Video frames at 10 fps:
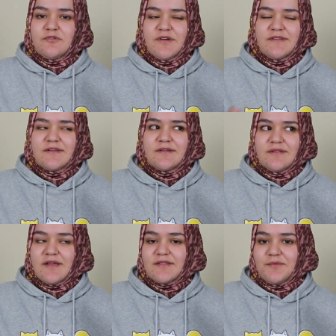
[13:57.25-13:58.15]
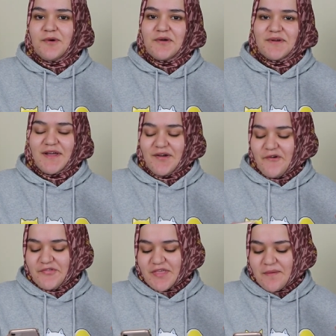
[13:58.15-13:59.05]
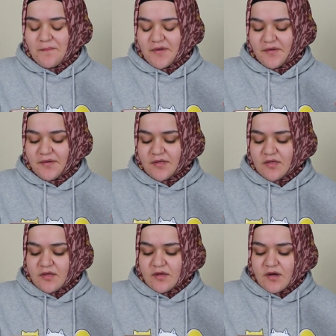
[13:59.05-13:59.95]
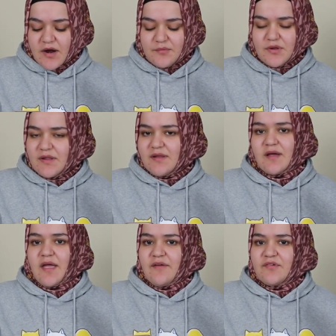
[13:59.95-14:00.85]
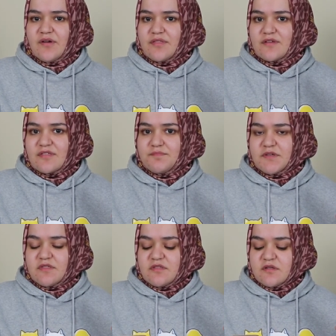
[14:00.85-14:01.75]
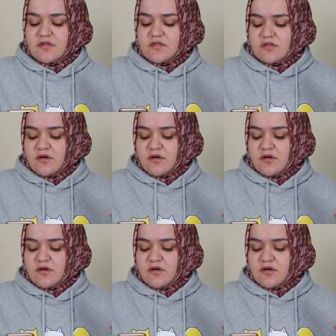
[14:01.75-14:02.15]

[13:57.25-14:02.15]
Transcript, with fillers: If I didn't like them, why would I own them? But I really like every other species.